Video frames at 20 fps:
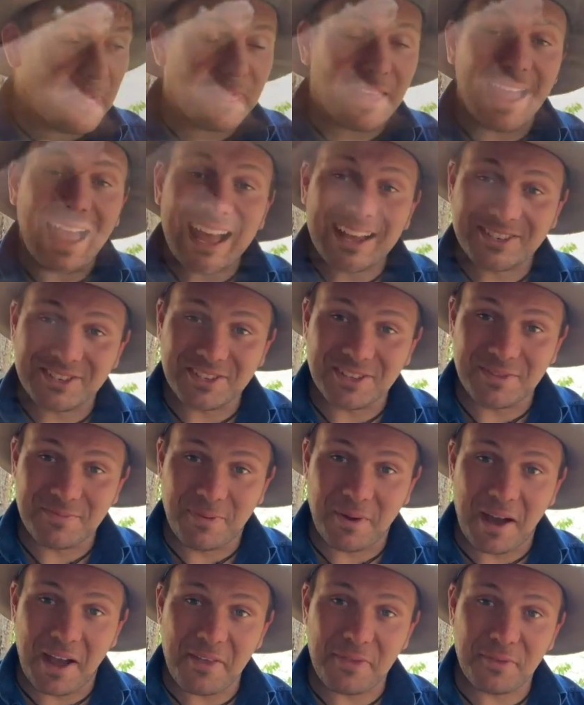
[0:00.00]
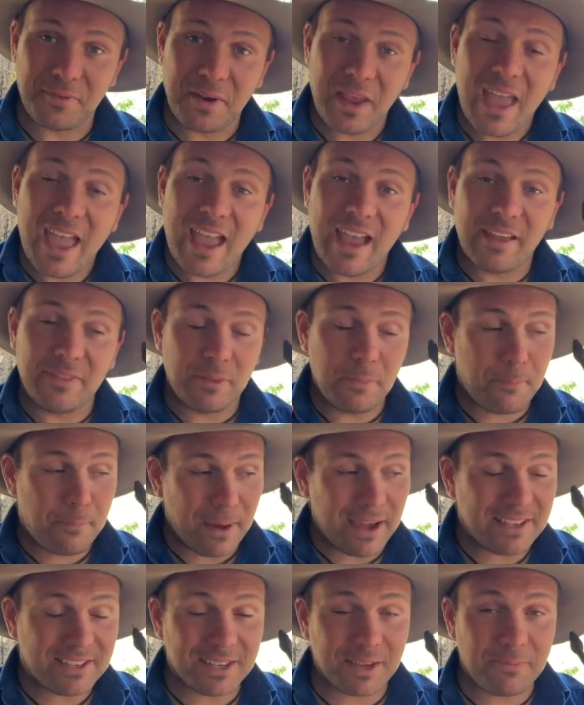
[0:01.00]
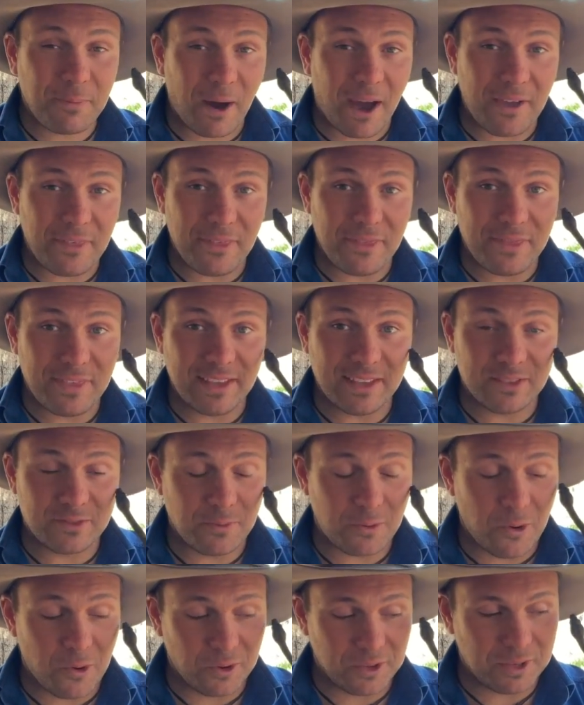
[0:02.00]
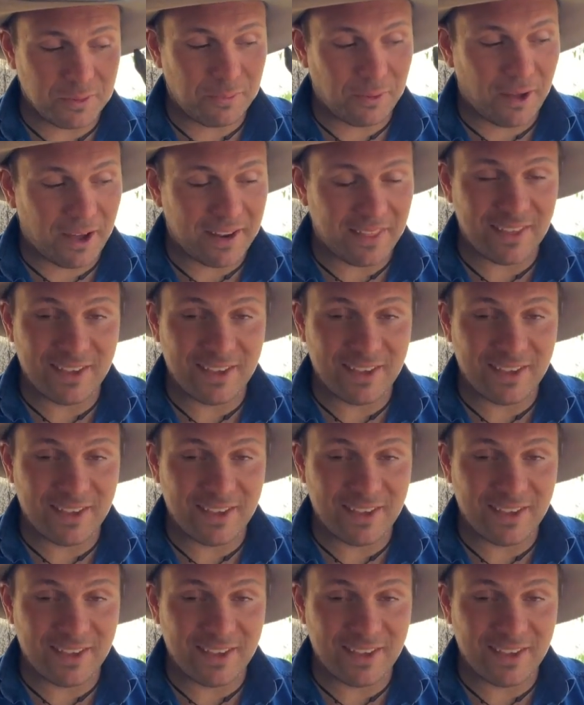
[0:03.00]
they are still a python. And the basic python things, of course, apply to